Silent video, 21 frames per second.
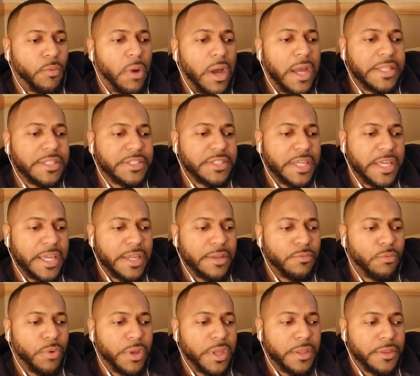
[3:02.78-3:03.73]
Whyte said
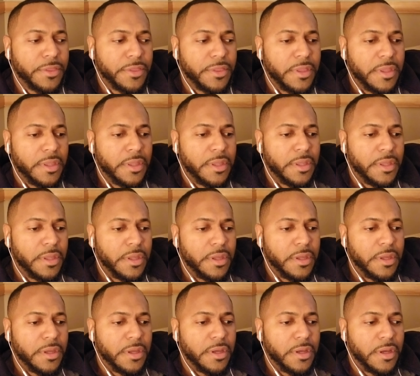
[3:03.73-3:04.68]
with
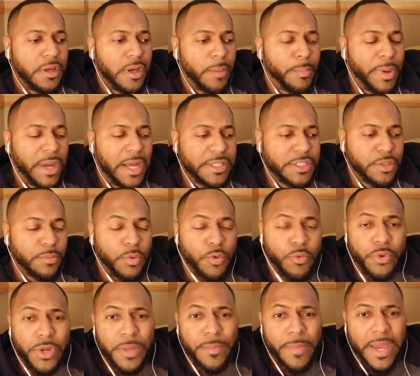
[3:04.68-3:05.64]
a possible
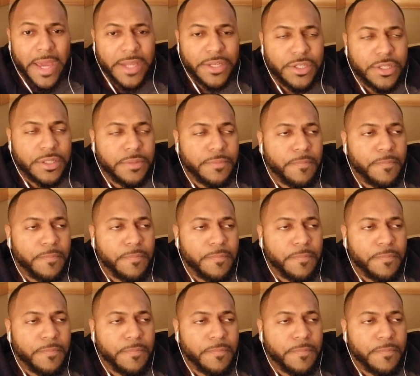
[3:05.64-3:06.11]
rematch.